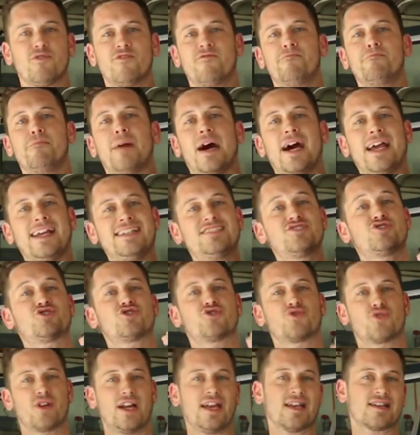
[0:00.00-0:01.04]
of my
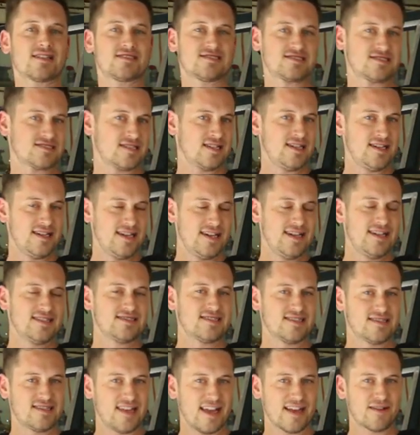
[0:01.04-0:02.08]
tricks
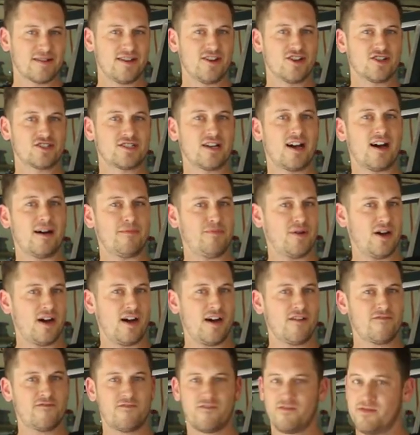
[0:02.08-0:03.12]
to take your top
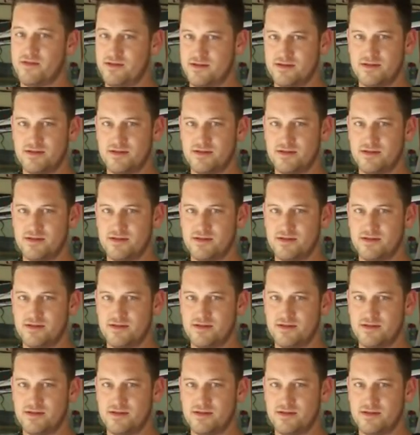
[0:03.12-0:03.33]
off.